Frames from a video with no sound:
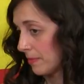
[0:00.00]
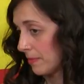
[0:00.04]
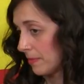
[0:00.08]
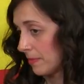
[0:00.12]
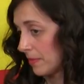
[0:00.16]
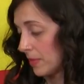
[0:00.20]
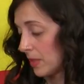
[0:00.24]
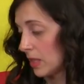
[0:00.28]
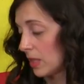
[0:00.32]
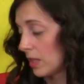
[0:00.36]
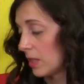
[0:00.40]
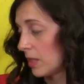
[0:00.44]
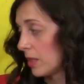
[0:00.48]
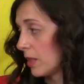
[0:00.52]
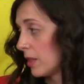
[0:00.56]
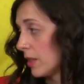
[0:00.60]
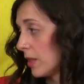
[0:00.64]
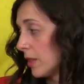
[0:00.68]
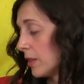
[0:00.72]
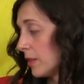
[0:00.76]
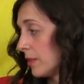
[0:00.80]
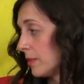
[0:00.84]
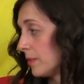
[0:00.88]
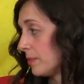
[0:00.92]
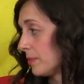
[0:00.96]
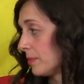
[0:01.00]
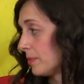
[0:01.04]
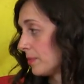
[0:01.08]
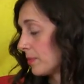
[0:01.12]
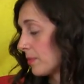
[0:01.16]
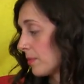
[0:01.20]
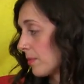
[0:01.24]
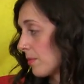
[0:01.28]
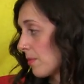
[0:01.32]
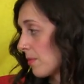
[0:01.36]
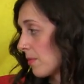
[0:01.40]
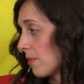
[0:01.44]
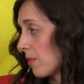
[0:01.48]

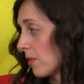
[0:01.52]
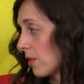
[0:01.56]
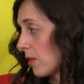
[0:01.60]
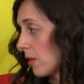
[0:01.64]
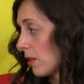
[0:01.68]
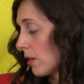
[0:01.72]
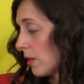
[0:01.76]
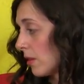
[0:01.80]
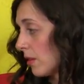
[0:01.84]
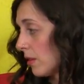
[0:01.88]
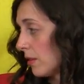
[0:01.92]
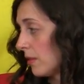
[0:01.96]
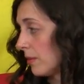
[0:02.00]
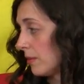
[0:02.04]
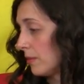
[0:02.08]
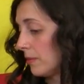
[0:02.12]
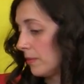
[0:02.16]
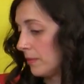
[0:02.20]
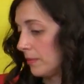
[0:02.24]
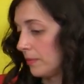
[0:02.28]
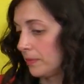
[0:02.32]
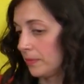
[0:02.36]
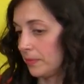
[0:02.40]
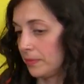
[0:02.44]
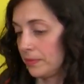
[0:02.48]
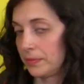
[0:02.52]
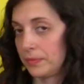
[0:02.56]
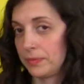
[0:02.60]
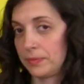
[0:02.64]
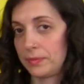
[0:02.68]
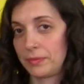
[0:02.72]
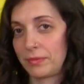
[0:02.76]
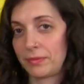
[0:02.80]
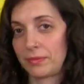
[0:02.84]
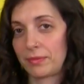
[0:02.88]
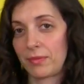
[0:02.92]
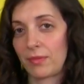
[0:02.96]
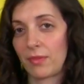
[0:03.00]

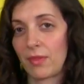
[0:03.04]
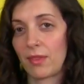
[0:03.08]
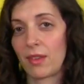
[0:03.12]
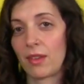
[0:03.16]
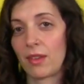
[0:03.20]
No words are spoken by the person on screen.